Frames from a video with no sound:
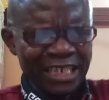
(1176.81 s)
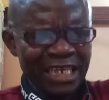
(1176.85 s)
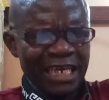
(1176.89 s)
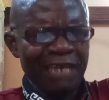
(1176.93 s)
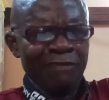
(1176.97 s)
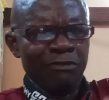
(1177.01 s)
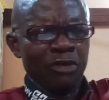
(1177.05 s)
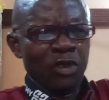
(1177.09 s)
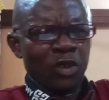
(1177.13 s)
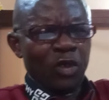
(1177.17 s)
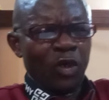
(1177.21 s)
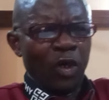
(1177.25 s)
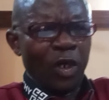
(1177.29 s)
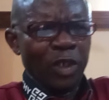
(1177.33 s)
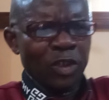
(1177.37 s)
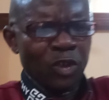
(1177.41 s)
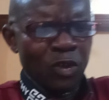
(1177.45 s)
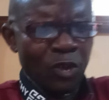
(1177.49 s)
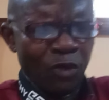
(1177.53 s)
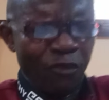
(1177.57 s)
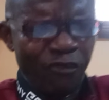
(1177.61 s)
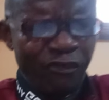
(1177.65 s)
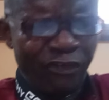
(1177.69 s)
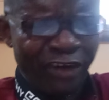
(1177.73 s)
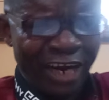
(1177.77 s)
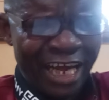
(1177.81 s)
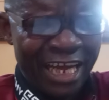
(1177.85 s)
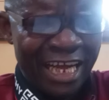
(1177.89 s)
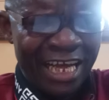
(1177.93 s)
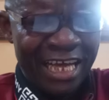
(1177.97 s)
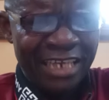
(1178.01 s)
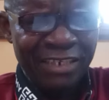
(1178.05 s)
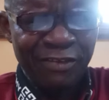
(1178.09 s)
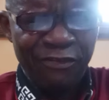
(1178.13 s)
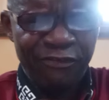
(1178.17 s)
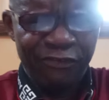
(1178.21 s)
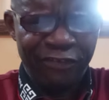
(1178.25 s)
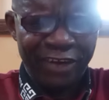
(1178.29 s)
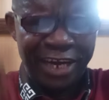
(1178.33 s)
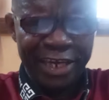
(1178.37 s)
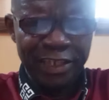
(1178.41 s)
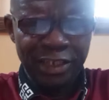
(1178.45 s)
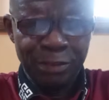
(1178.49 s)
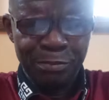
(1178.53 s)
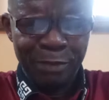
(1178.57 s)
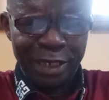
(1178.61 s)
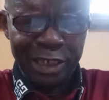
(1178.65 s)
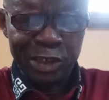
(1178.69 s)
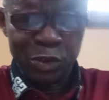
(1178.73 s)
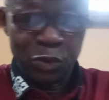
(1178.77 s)
if you go to any
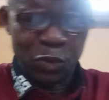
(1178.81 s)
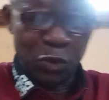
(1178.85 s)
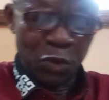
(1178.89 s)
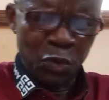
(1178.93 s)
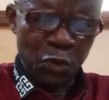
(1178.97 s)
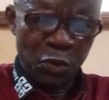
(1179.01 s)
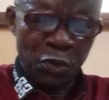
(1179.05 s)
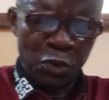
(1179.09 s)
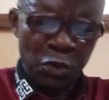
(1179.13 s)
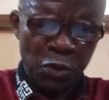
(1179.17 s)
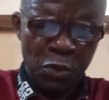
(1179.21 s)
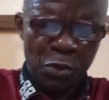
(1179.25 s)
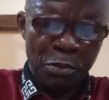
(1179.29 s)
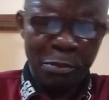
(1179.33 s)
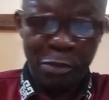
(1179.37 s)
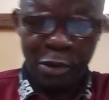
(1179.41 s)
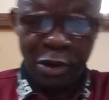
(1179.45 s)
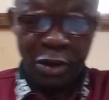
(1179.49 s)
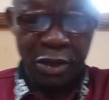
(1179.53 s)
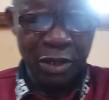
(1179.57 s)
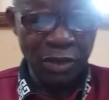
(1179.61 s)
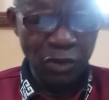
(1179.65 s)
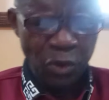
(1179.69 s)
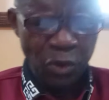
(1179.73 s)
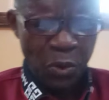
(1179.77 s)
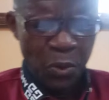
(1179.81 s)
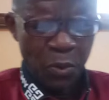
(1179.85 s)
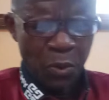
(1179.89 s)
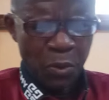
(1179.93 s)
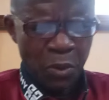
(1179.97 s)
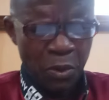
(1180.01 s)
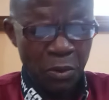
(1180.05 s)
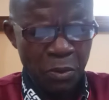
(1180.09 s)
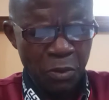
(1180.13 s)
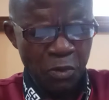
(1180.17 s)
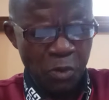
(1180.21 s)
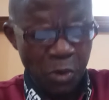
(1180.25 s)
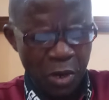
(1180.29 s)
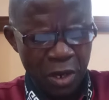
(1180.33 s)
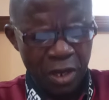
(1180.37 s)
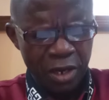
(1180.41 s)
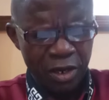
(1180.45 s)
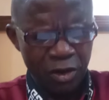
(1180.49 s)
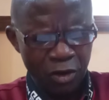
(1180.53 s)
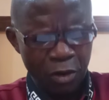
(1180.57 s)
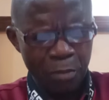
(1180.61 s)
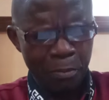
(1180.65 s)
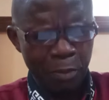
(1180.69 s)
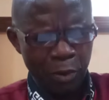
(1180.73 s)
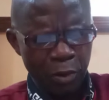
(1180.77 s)
French medical
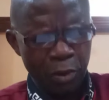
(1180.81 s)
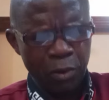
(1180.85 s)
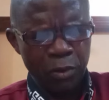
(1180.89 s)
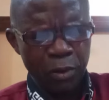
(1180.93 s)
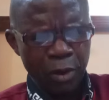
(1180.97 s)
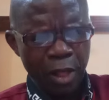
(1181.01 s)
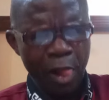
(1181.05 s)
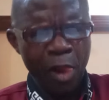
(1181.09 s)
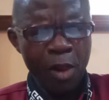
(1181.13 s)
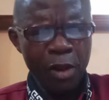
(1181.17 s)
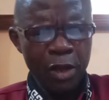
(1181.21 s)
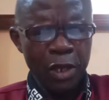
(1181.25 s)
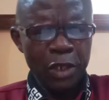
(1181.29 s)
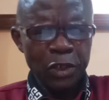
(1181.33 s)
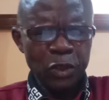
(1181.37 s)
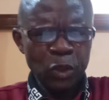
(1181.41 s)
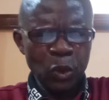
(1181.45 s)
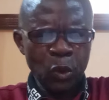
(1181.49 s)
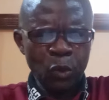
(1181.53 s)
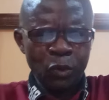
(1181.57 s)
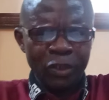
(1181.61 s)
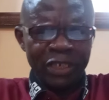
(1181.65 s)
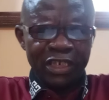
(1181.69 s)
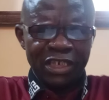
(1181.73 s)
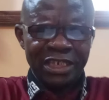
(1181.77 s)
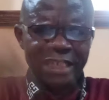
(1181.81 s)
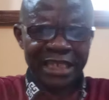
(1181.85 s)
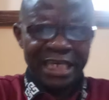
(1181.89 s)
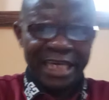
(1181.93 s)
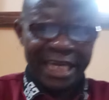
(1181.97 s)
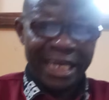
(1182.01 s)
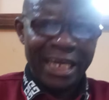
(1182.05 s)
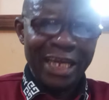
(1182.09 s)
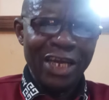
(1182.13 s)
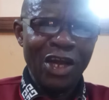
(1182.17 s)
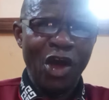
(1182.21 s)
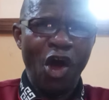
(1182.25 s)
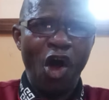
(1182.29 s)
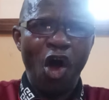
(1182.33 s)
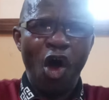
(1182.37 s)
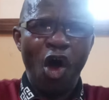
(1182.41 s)
work or book, you will see